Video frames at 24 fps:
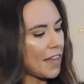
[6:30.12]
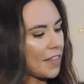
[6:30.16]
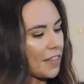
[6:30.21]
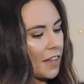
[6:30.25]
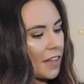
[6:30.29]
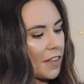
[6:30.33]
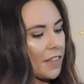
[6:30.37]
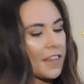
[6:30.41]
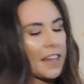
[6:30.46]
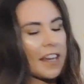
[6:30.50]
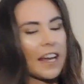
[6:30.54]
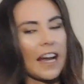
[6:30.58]
and
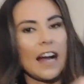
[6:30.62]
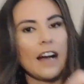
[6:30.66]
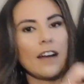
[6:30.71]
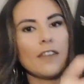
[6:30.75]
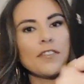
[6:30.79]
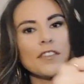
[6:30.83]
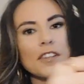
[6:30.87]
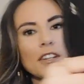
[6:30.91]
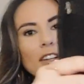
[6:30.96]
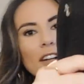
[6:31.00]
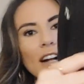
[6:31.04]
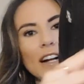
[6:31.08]
then they
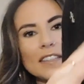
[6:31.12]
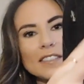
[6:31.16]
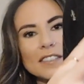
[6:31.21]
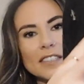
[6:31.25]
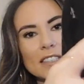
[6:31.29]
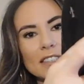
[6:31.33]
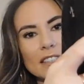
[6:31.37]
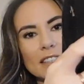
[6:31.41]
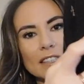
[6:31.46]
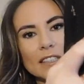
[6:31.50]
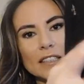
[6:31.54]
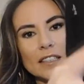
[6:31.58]
have the
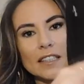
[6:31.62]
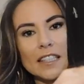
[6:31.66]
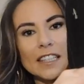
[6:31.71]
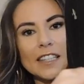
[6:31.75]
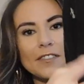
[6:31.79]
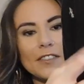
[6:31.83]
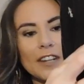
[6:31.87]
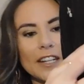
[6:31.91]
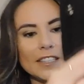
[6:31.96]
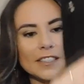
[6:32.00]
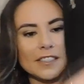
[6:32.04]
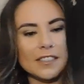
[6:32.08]
classic like
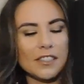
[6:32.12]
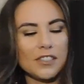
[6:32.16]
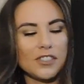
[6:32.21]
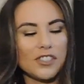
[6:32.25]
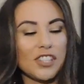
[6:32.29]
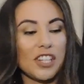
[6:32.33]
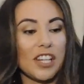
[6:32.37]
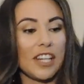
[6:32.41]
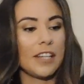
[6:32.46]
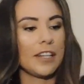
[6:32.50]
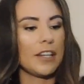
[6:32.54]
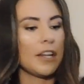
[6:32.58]
Levi
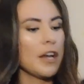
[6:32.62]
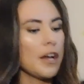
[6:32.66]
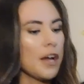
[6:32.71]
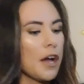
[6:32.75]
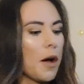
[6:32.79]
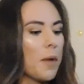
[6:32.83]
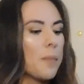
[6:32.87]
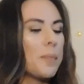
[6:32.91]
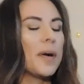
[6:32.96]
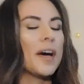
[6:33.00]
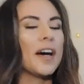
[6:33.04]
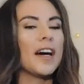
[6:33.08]
stitching.
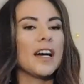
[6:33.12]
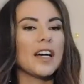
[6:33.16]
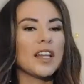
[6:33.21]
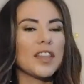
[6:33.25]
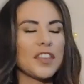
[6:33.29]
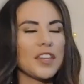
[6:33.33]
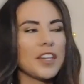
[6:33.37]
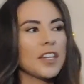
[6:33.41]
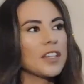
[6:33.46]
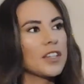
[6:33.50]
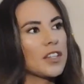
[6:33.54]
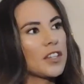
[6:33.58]
But I
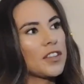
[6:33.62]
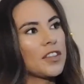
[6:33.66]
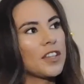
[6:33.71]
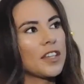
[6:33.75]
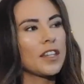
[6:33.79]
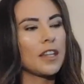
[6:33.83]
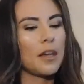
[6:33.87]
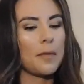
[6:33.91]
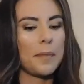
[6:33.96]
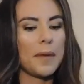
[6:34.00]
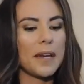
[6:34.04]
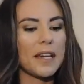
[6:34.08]
think the thing
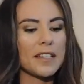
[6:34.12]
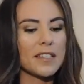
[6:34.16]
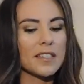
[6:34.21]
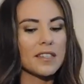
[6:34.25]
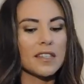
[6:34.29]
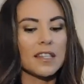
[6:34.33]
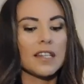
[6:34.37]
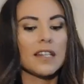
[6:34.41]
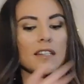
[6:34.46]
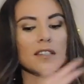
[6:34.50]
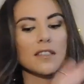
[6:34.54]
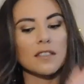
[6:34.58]
that makes
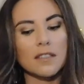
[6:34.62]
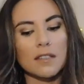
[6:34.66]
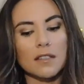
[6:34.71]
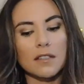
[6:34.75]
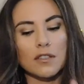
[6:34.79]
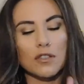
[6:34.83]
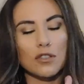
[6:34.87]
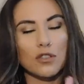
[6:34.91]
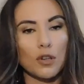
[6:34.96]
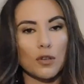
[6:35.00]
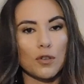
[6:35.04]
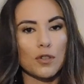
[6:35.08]
these
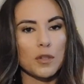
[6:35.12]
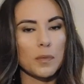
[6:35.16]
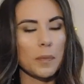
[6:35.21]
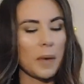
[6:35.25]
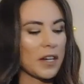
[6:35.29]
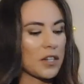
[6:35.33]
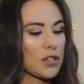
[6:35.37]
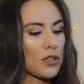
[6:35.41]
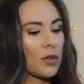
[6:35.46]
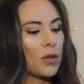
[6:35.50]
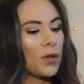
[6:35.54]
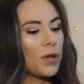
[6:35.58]
so
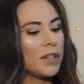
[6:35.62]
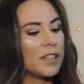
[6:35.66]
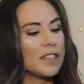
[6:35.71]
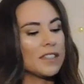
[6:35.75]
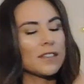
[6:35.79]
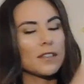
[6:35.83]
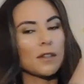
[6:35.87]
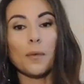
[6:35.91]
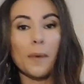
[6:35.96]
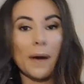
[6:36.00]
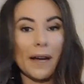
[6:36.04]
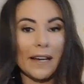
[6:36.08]
special is
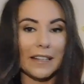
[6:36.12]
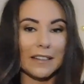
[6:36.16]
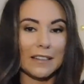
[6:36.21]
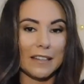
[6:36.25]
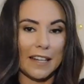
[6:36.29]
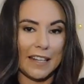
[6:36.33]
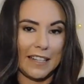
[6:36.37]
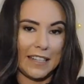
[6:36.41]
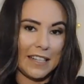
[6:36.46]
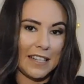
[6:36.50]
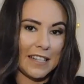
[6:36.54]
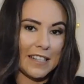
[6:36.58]
the white
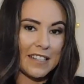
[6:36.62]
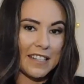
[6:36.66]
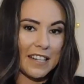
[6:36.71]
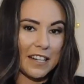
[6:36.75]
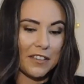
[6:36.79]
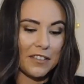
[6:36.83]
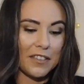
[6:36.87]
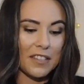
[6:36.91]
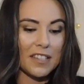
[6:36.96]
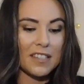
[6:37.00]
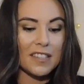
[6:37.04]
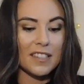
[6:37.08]
lining
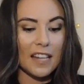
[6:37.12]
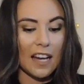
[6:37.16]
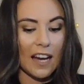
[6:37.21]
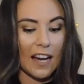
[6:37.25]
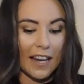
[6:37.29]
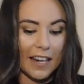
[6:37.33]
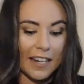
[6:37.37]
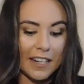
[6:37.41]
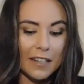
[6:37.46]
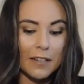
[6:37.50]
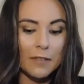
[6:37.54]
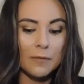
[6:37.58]
down the
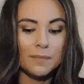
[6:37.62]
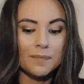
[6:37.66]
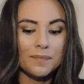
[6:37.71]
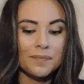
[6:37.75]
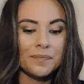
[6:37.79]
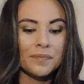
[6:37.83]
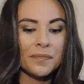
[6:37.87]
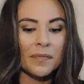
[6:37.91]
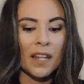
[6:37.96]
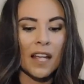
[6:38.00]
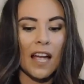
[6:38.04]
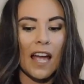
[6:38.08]
side.
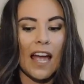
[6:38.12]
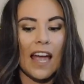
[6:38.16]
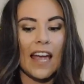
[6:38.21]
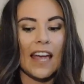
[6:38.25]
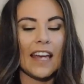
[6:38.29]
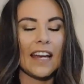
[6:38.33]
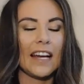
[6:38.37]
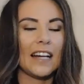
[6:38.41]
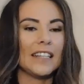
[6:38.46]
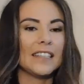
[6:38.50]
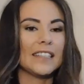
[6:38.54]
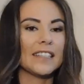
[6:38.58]

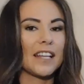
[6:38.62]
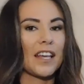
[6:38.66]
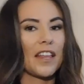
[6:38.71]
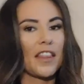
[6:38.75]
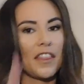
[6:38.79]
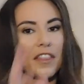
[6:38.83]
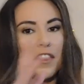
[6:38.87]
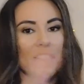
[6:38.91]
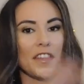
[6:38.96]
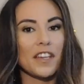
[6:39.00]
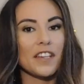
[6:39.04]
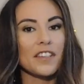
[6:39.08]
And
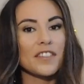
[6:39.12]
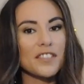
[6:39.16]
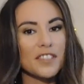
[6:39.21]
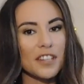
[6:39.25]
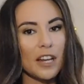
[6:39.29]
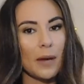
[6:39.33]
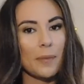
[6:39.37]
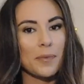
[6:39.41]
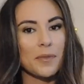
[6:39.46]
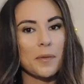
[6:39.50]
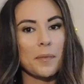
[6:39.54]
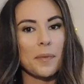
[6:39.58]
these
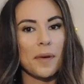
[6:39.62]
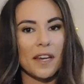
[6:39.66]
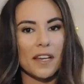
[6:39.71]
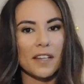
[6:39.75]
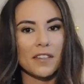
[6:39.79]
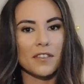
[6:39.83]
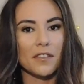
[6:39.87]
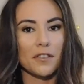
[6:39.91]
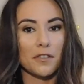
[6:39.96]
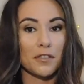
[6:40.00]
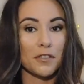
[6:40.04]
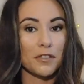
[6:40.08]
types of
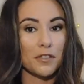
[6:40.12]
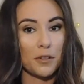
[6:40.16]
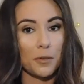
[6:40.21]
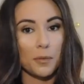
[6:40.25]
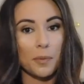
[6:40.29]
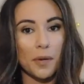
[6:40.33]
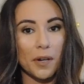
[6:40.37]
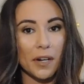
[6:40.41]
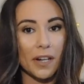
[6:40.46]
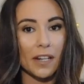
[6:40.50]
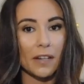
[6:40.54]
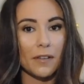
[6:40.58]
pants are
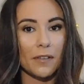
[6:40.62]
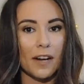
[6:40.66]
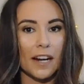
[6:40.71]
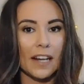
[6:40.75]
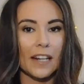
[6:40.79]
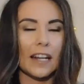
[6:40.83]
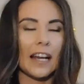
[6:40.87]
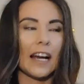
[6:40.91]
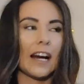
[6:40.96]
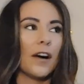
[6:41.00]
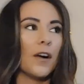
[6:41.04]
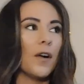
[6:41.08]
super in right
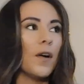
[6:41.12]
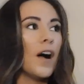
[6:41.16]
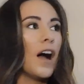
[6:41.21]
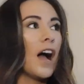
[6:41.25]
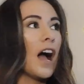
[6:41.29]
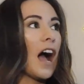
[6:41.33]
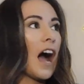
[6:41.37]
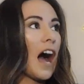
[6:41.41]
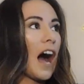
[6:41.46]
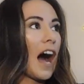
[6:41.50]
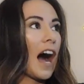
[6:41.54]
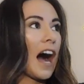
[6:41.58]
now.
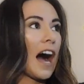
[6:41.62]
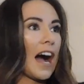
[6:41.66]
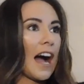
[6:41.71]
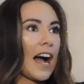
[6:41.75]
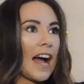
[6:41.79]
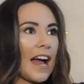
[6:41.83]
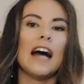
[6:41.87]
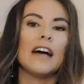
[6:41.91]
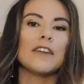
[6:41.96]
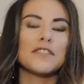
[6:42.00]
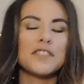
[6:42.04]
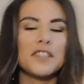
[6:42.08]

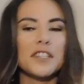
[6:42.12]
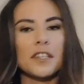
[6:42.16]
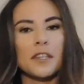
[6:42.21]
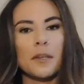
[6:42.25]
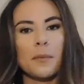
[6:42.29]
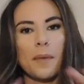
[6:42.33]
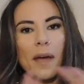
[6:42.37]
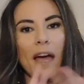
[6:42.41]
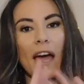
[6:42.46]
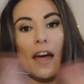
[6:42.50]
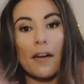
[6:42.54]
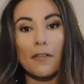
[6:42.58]
I have seen
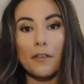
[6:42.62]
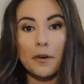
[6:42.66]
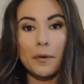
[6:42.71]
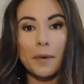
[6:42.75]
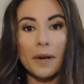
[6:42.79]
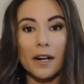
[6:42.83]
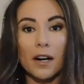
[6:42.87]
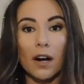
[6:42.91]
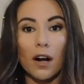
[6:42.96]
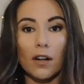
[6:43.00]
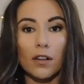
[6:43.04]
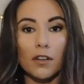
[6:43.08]
them
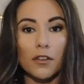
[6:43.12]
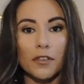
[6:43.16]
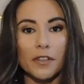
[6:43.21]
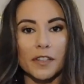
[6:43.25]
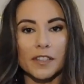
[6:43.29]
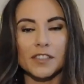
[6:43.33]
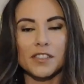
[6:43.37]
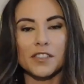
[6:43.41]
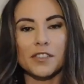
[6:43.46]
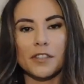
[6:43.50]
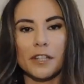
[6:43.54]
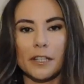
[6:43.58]
everywhere, all over
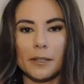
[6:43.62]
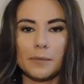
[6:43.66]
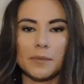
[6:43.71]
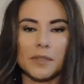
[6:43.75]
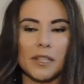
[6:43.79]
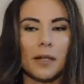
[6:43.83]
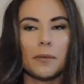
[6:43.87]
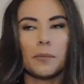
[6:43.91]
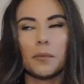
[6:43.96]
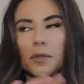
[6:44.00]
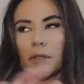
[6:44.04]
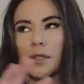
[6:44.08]
Instagram,
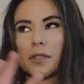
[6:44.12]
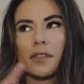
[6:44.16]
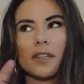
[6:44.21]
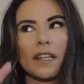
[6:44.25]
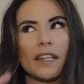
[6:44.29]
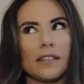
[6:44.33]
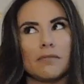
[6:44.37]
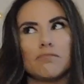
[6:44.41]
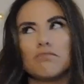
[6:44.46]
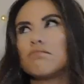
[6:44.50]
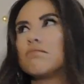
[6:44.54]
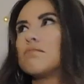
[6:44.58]
Tumblr,
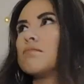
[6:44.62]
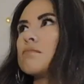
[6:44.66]
like